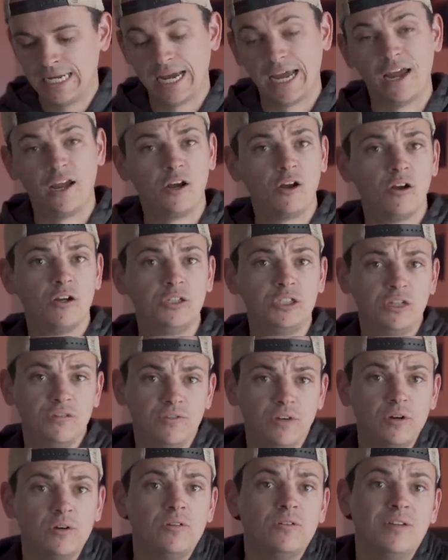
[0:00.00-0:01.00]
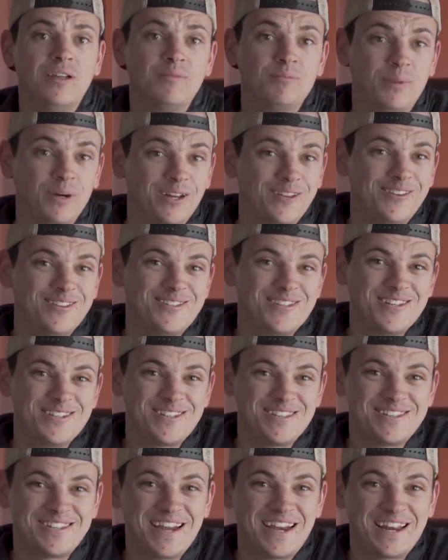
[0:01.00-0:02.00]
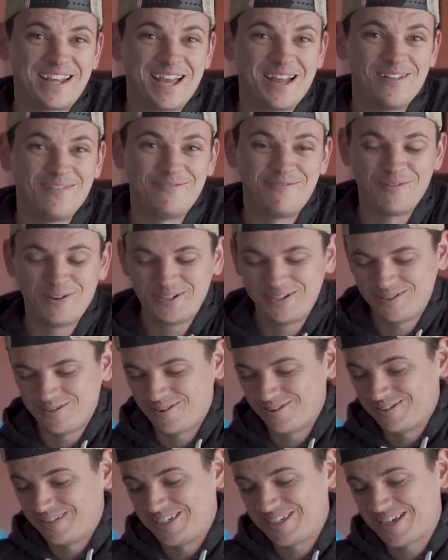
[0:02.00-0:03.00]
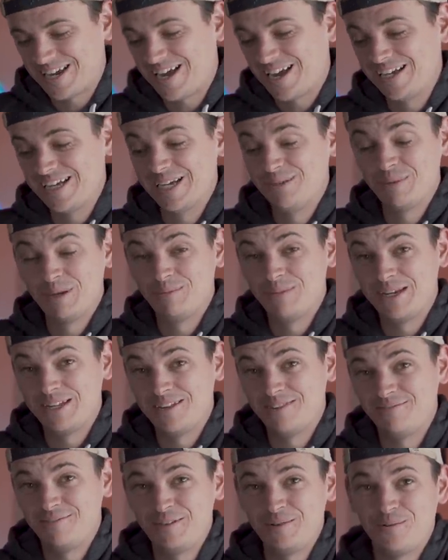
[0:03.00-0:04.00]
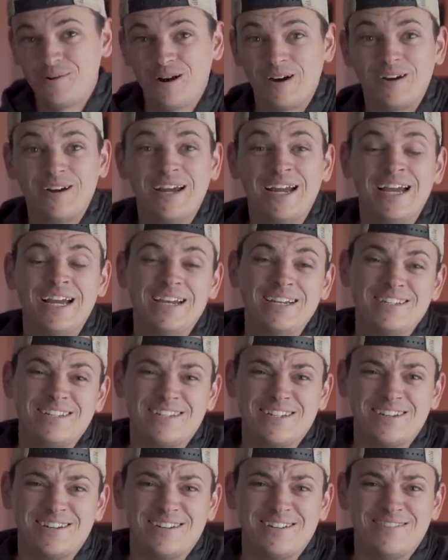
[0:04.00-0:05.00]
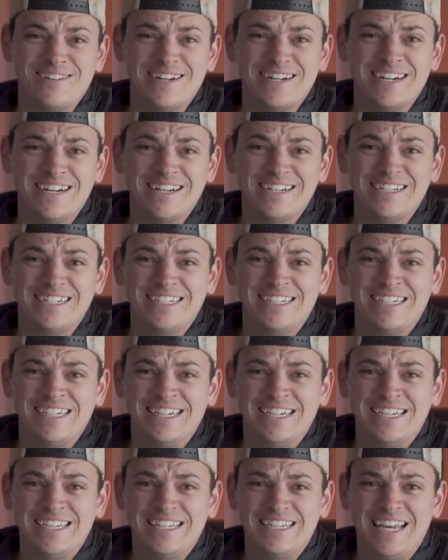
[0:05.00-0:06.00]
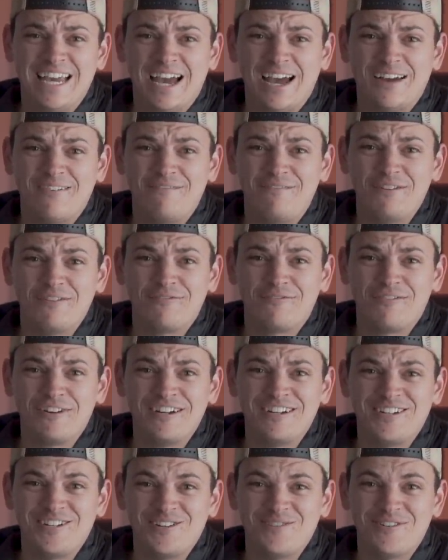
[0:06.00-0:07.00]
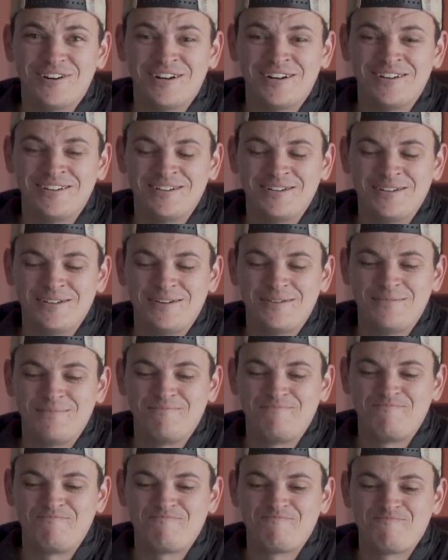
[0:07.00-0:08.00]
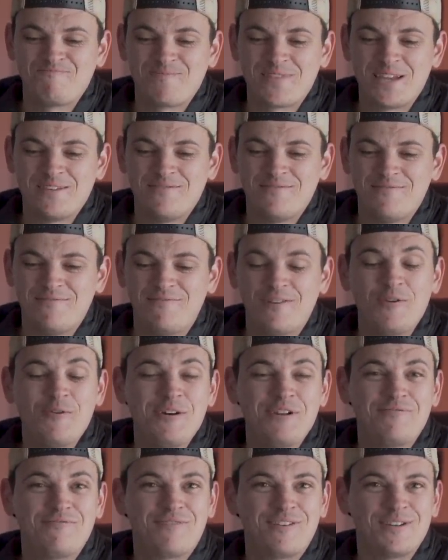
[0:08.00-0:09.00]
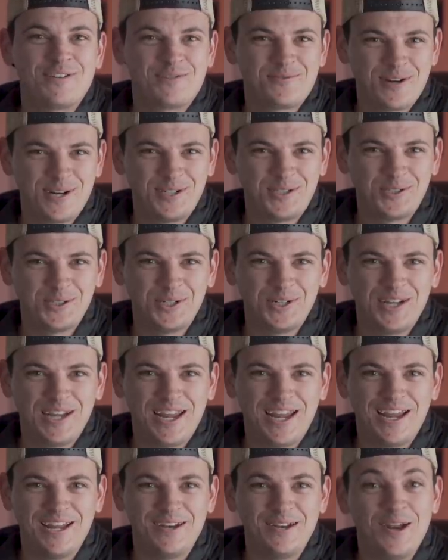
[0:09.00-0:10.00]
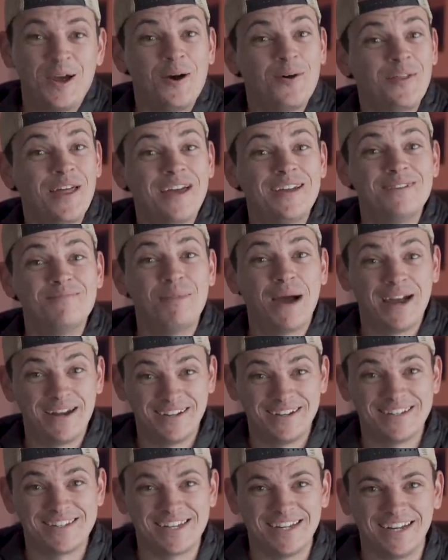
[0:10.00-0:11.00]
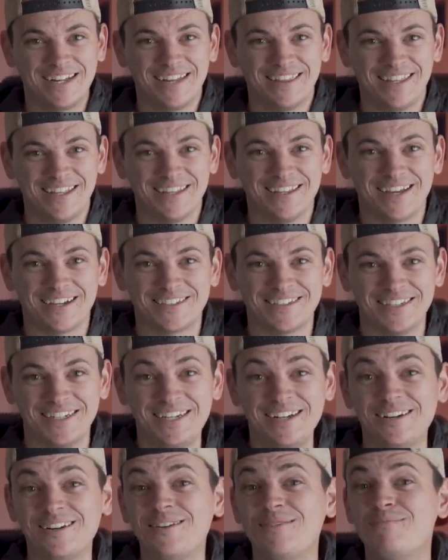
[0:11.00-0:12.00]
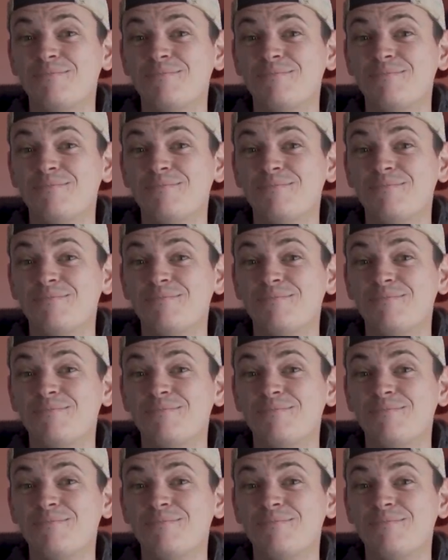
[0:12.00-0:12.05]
I encourage you to vote. But this is the state of California, or at least I am, and many of you are. So yeah, feel free to vote in frustration and know that Biden is going to get the election here.